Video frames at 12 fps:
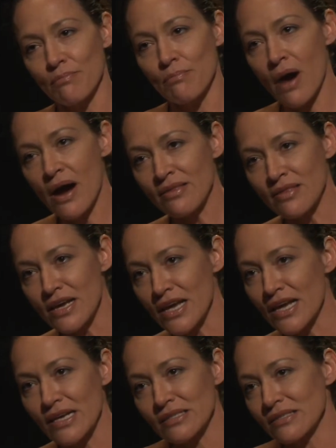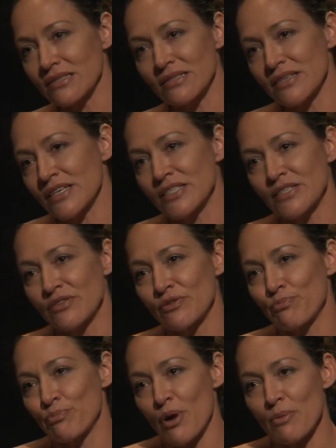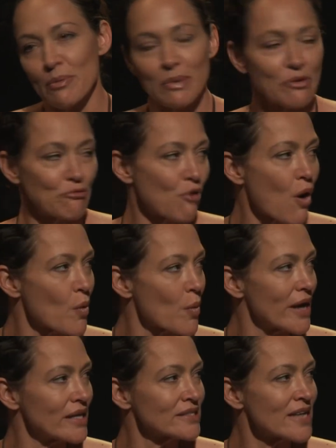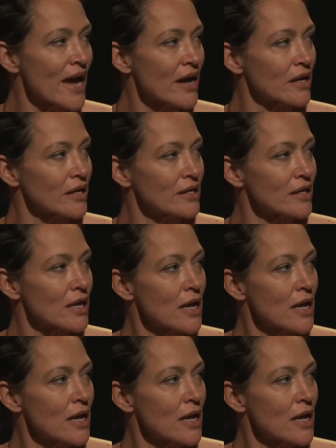my thinking is it's probably the wrong way to tackle it,